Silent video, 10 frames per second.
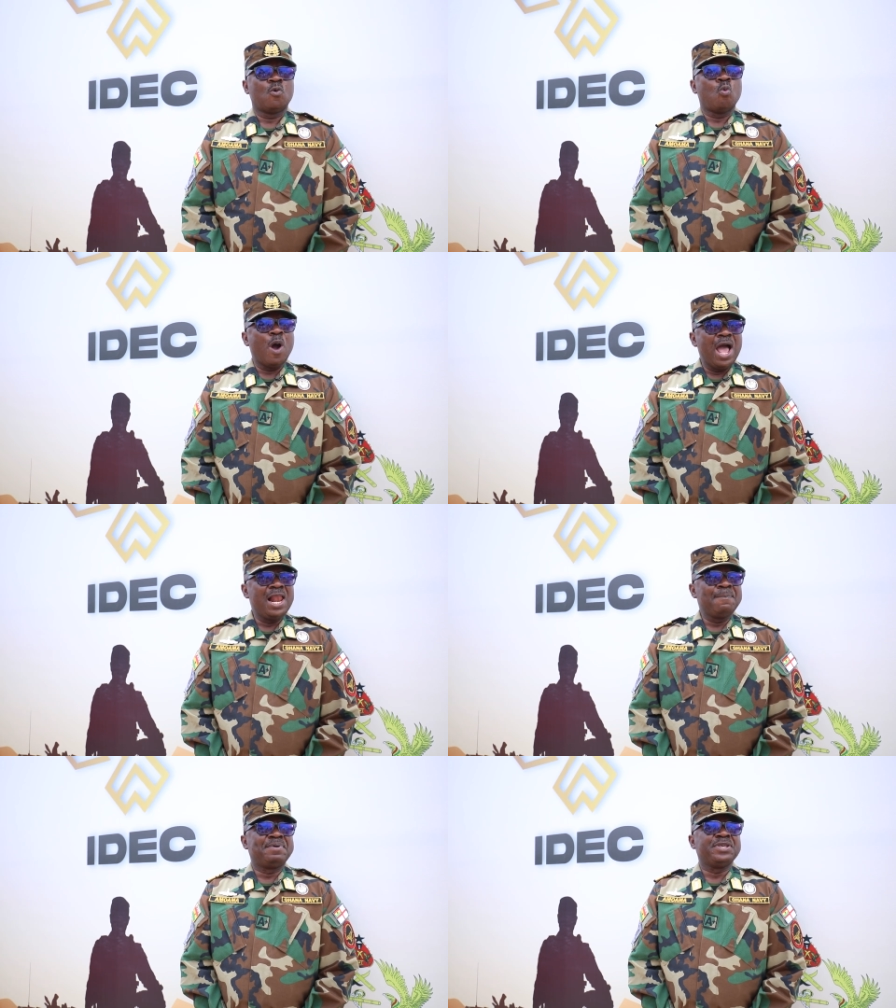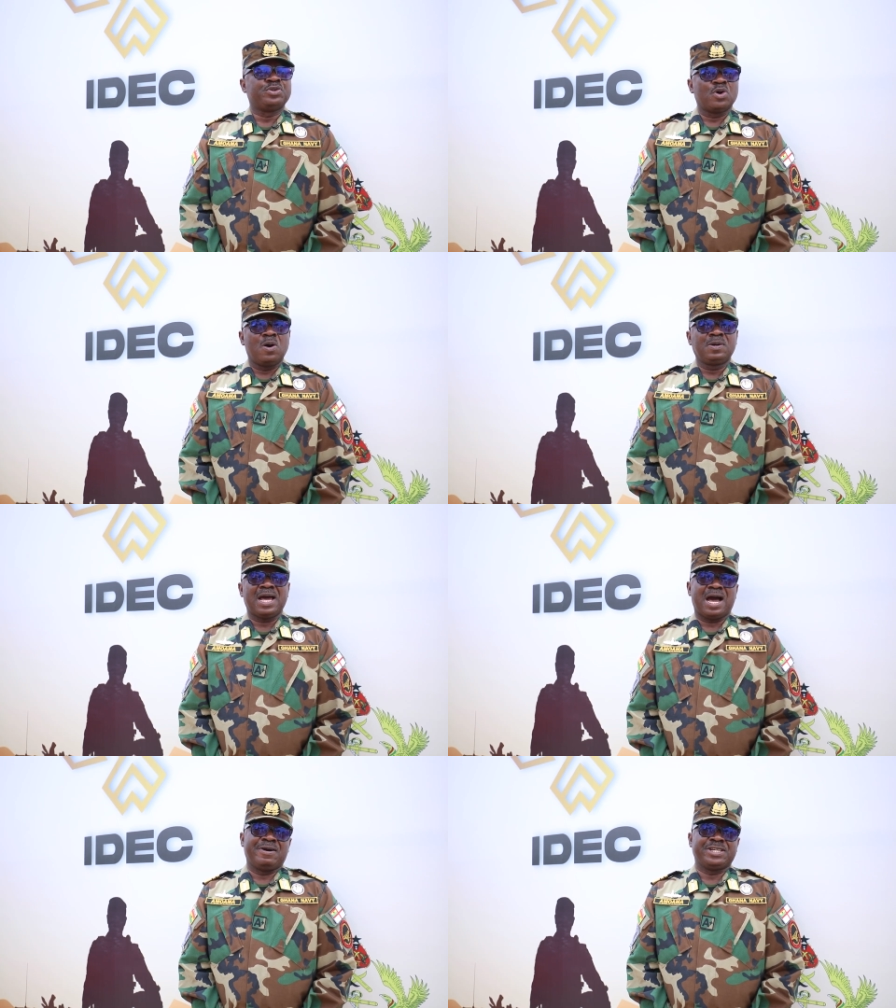well beyond
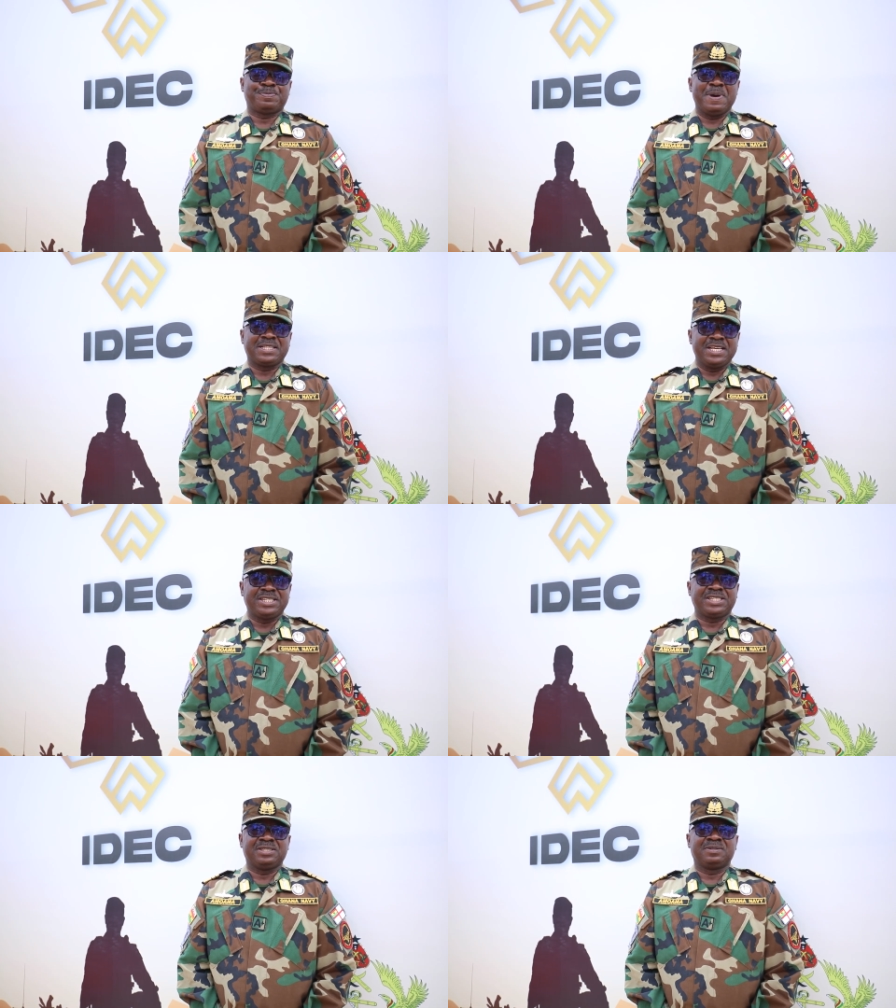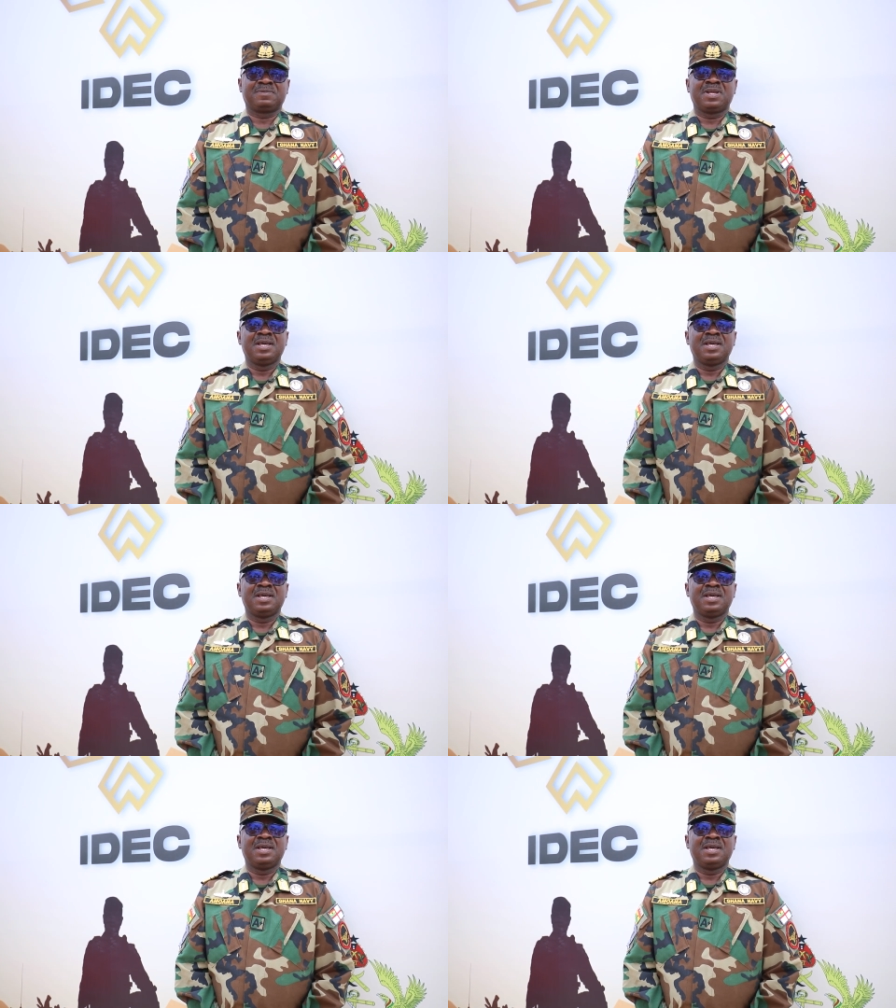our expectation.